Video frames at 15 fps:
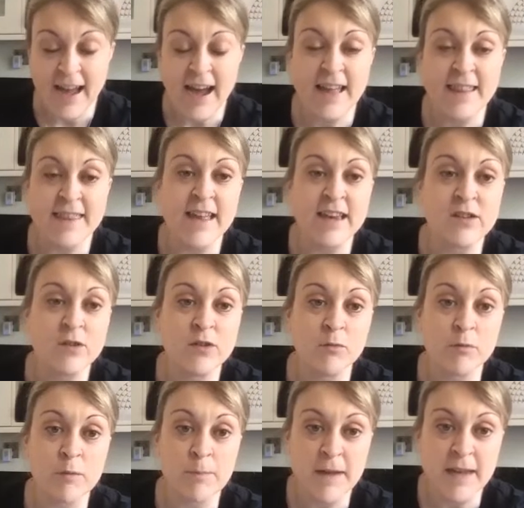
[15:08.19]
and then she'll
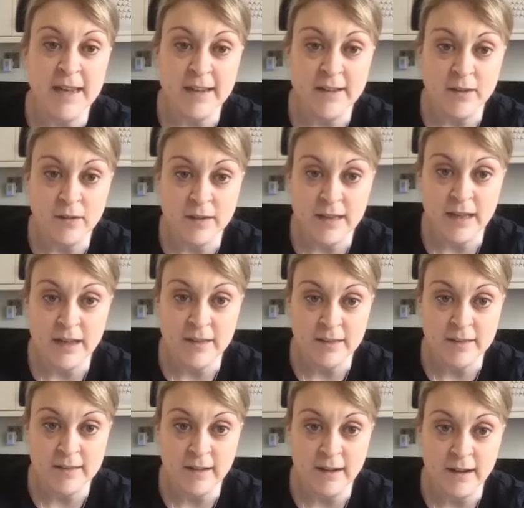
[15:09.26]
repeat on the other
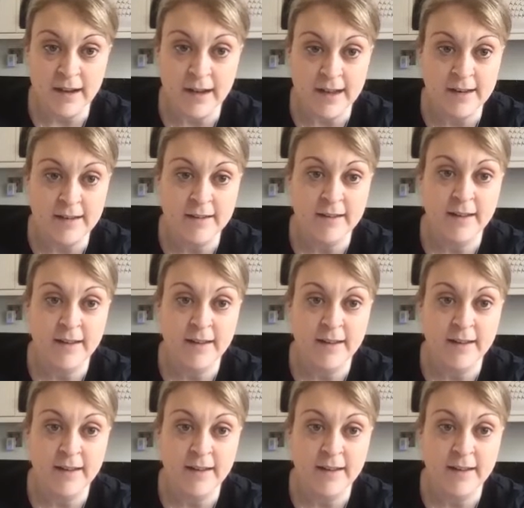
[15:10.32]
side.